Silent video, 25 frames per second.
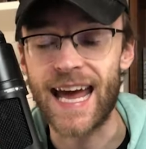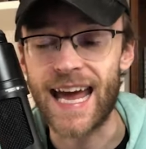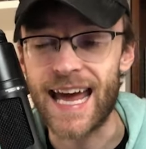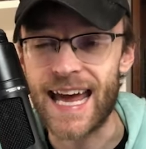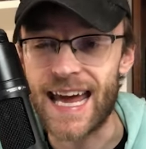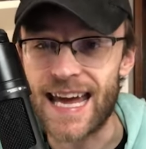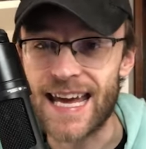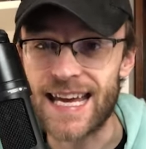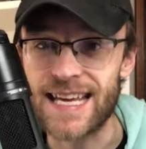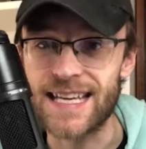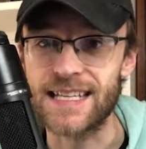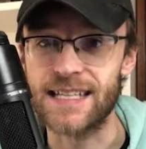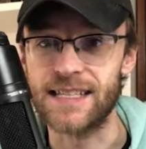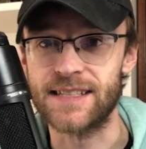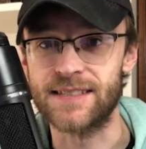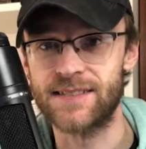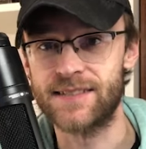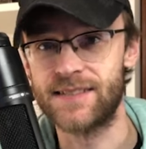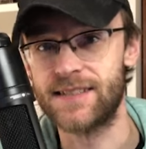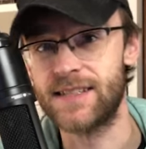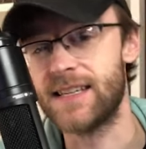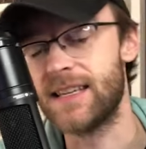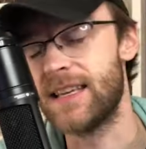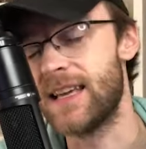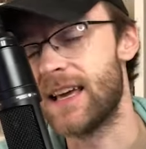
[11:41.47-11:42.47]

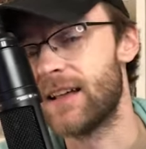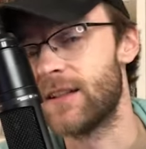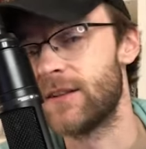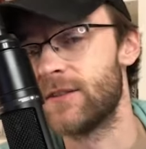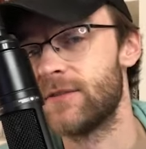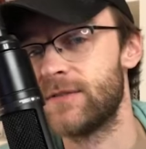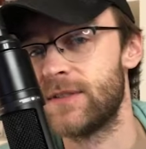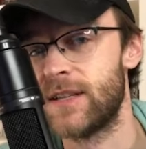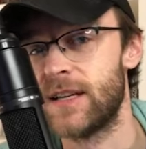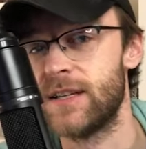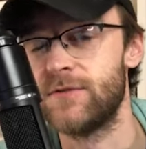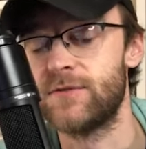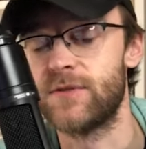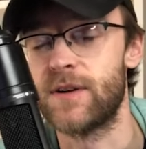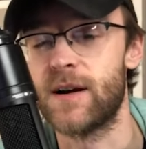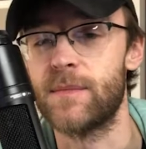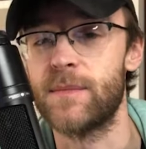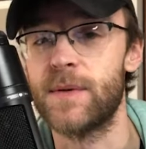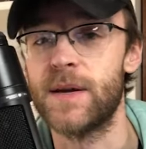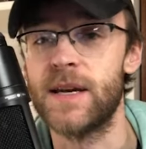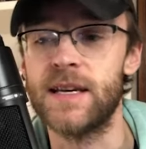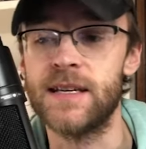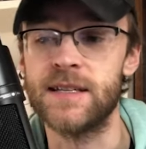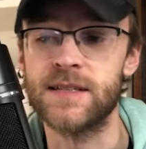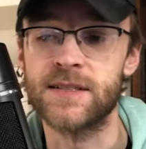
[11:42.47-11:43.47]
Ace, the yellow ten
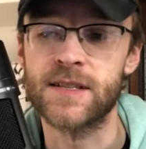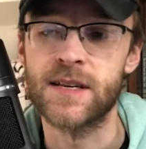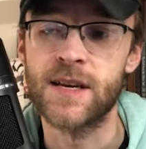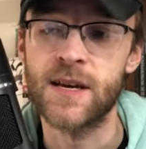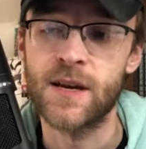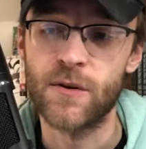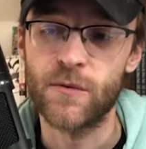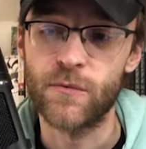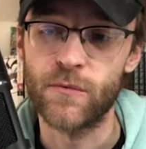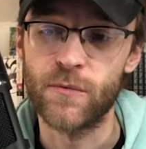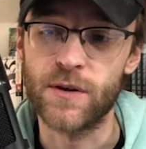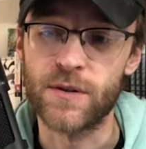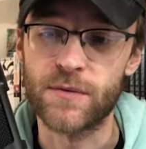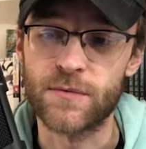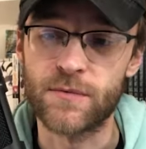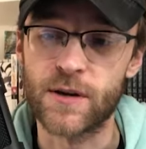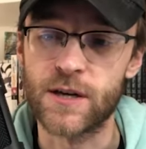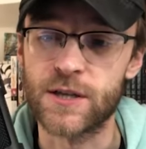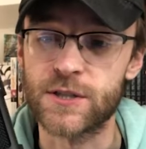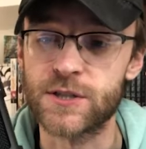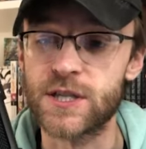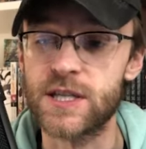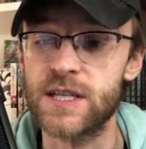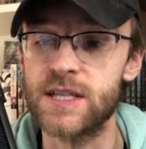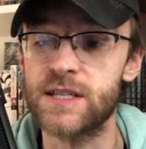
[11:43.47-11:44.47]
drop Ace with
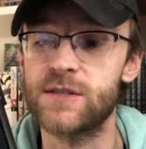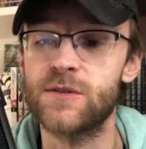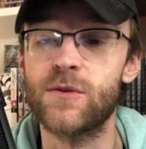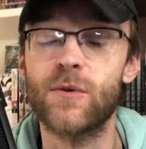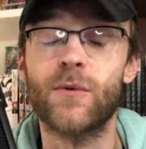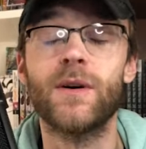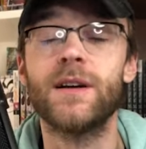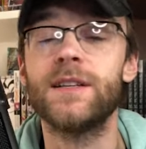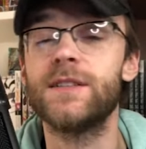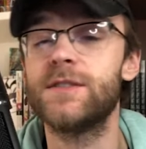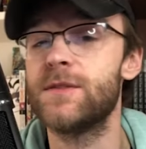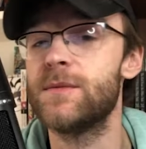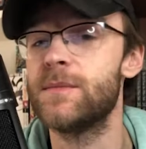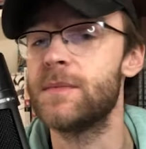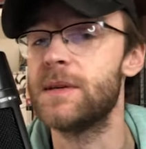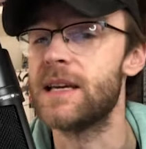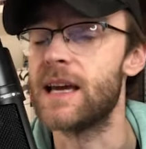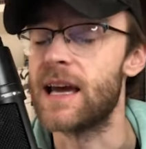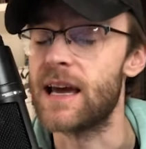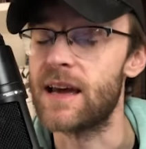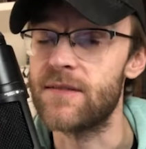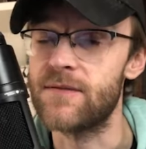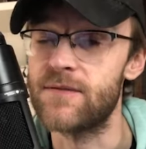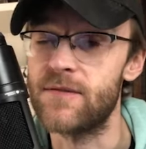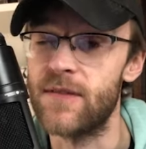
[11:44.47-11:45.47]
Rush is going to
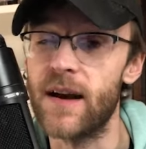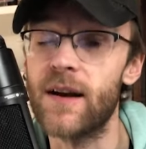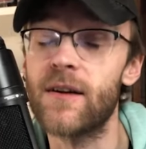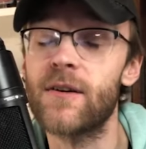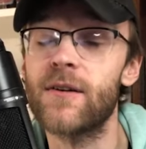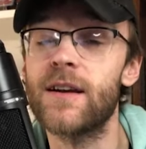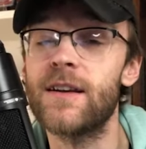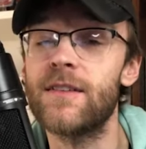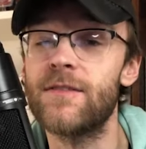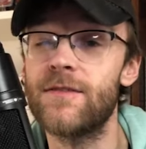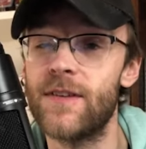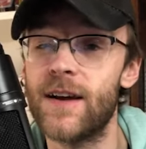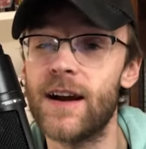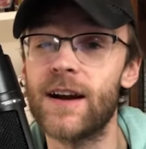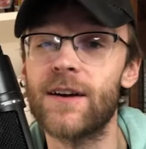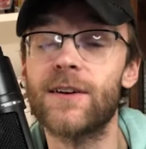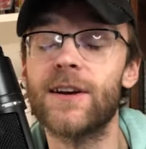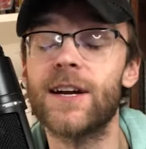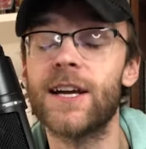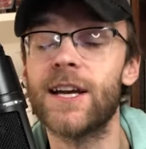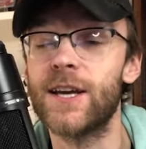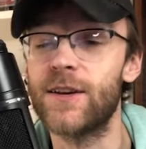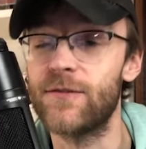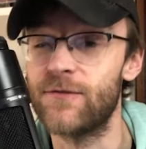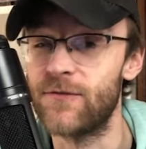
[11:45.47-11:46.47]
be a very
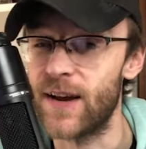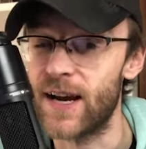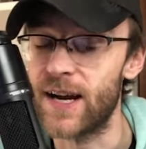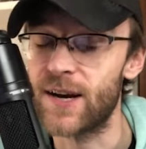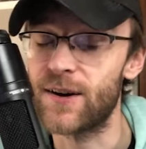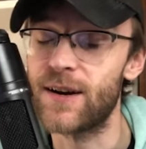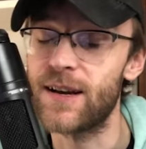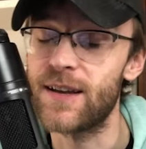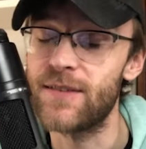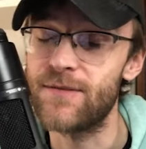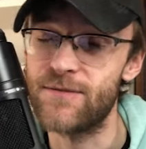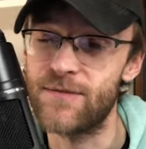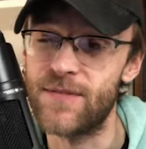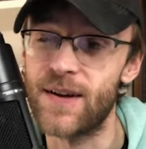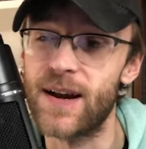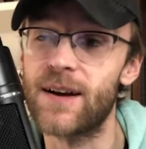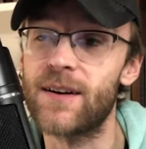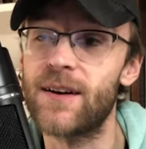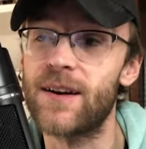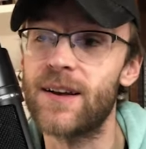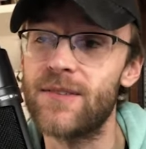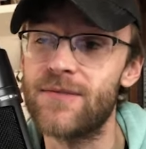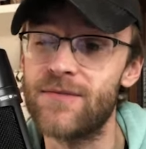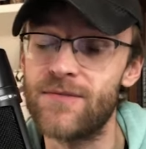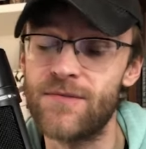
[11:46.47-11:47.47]
very very
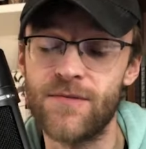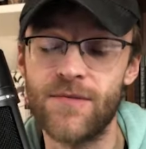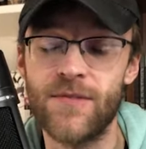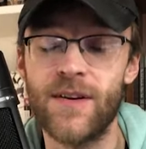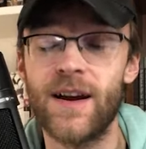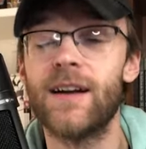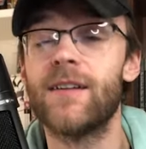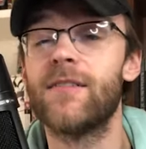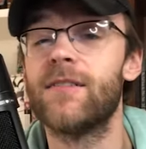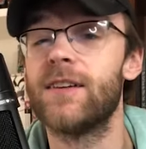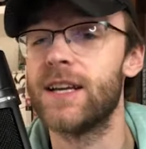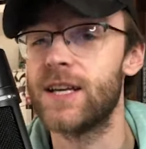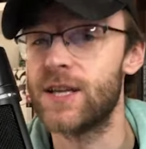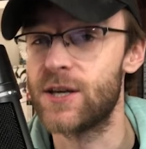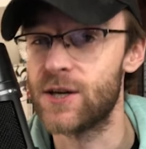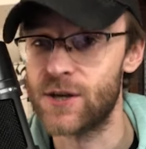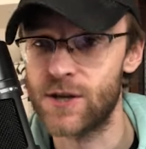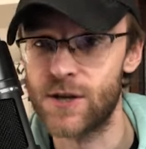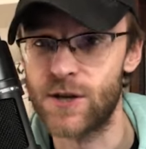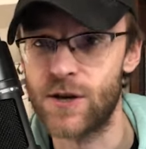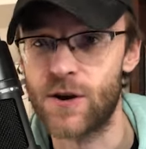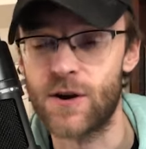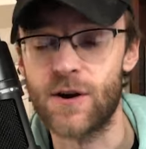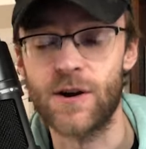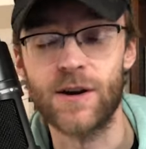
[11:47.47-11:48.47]
very very
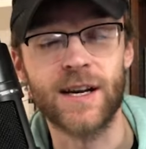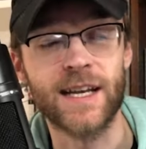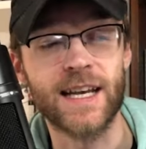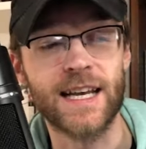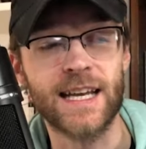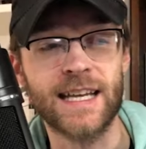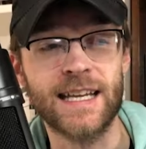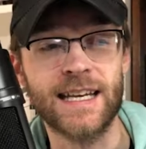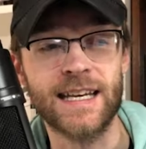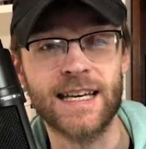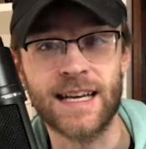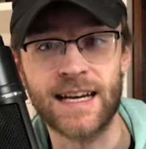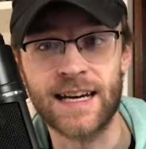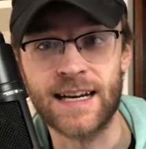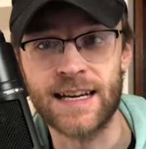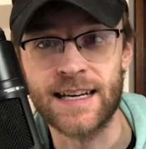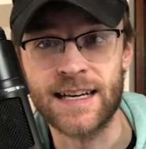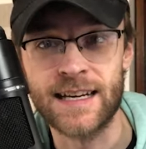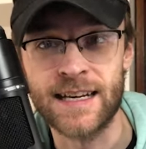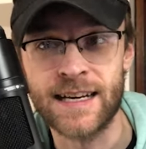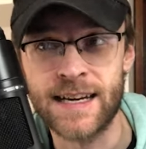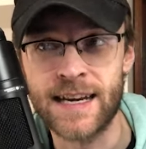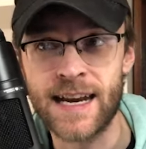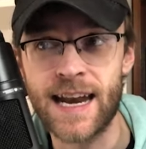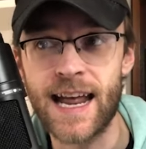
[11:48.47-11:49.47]
good card in
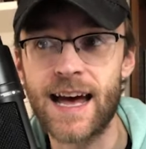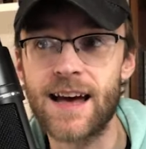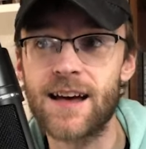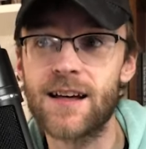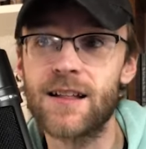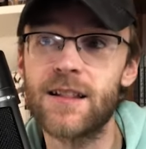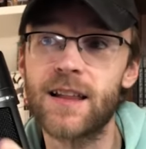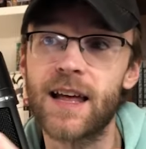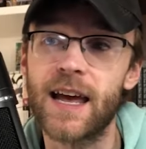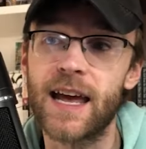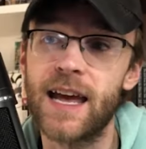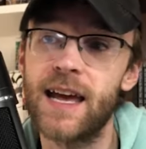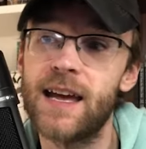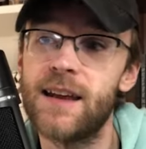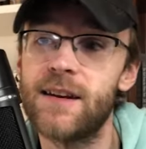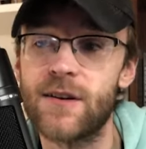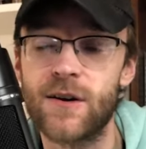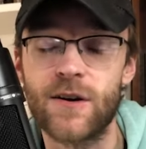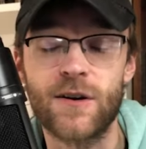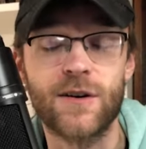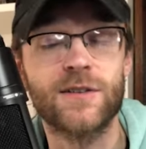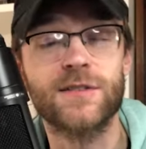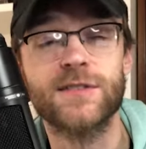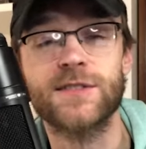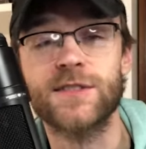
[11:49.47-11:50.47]
Enel and
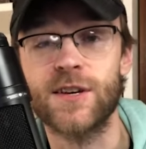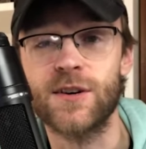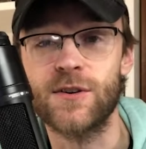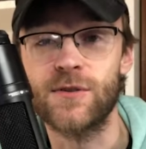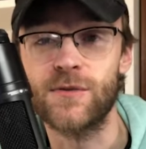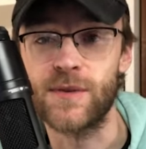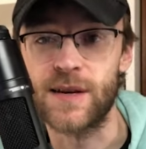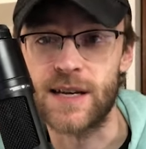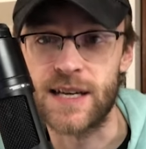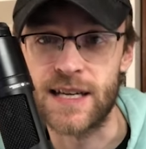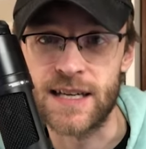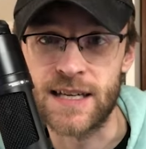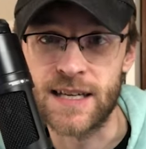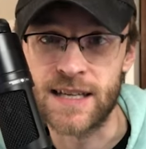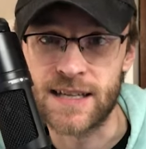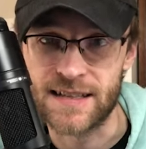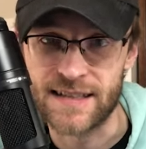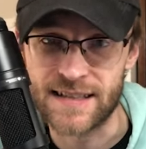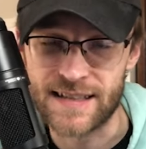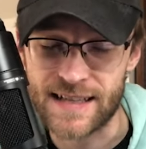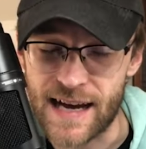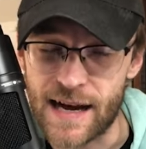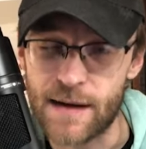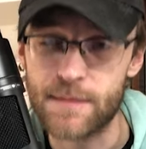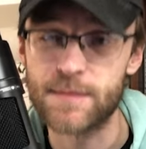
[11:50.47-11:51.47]
also in
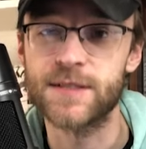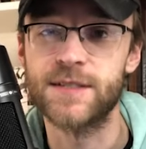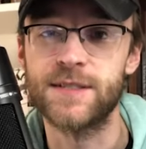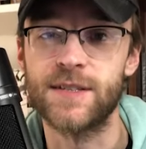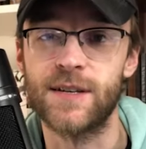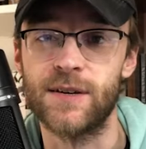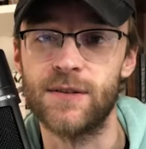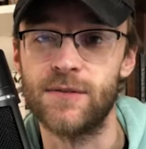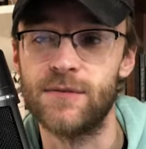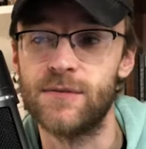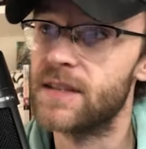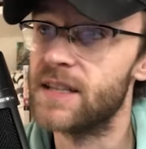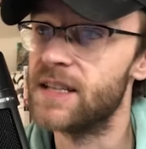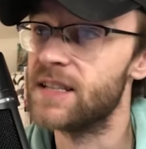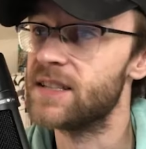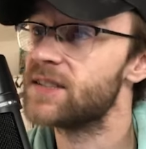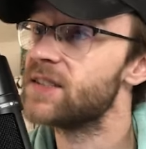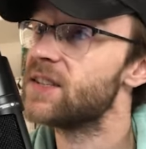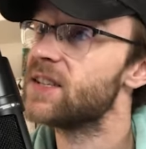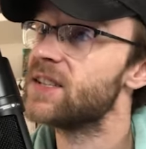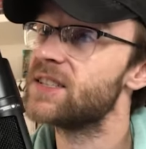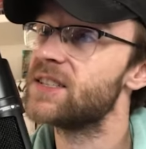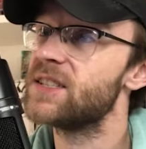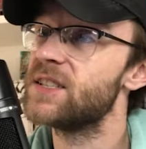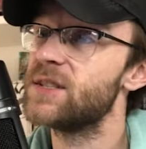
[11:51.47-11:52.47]
Yamato. This
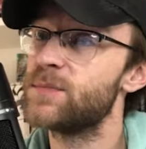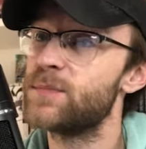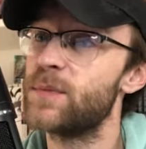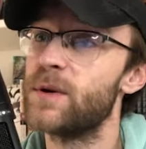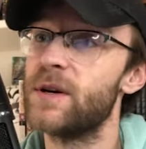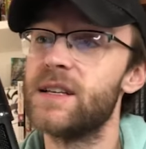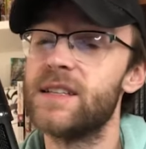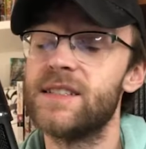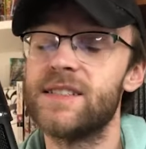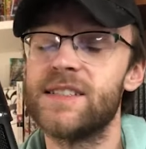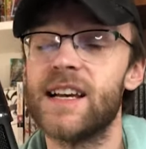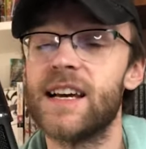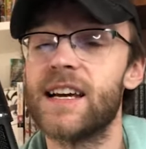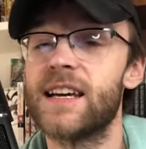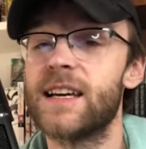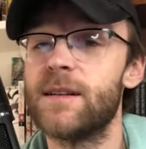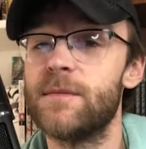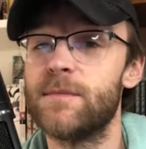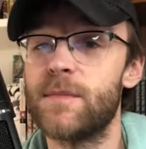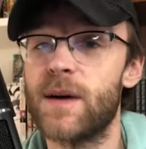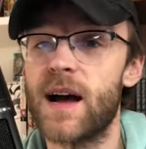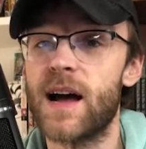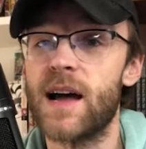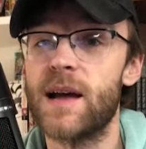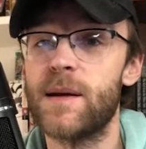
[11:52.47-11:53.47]
list is pretty sick
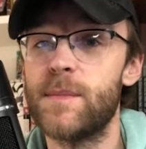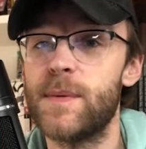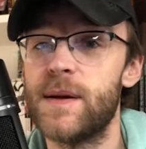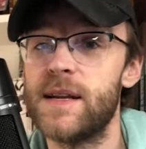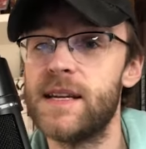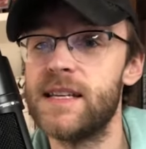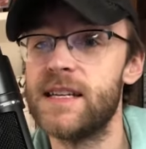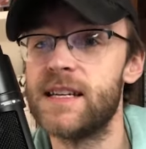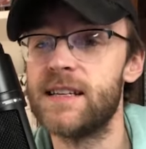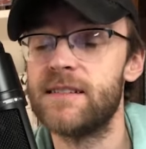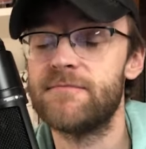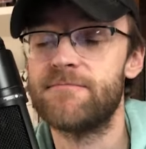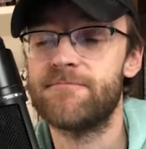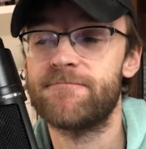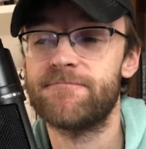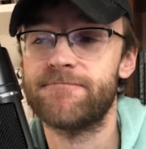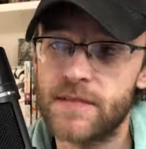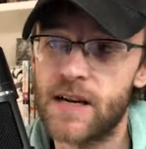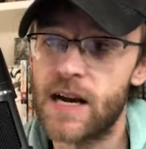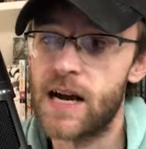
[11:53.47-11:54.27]
in my opinion.